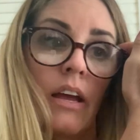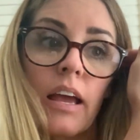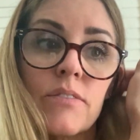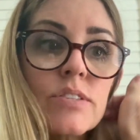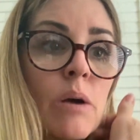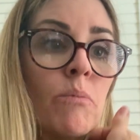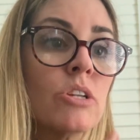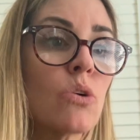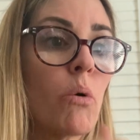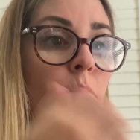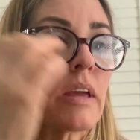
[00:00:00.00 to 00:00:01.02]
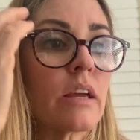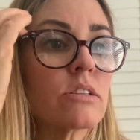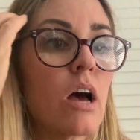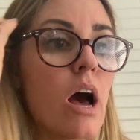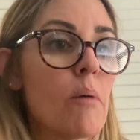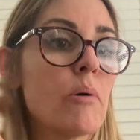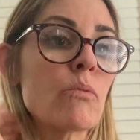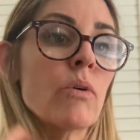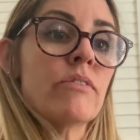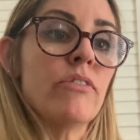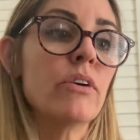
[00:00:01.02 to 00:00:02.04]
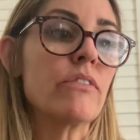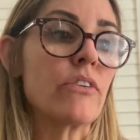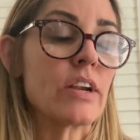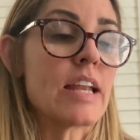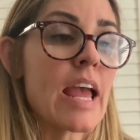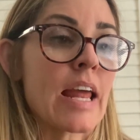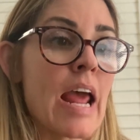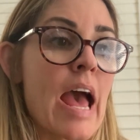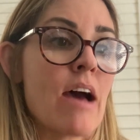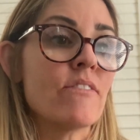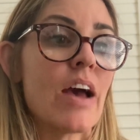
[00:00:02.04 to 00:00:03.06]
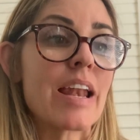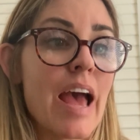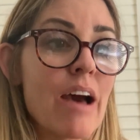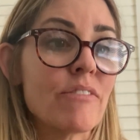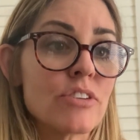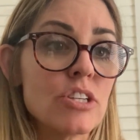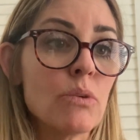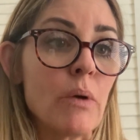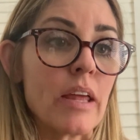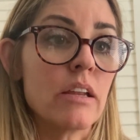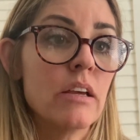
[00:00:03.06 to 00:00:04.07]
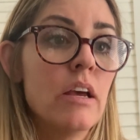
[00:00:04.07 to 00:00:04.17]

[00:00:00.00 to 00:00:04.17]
If someone told me to hop on one foot for a day and a half, I'd have to do it.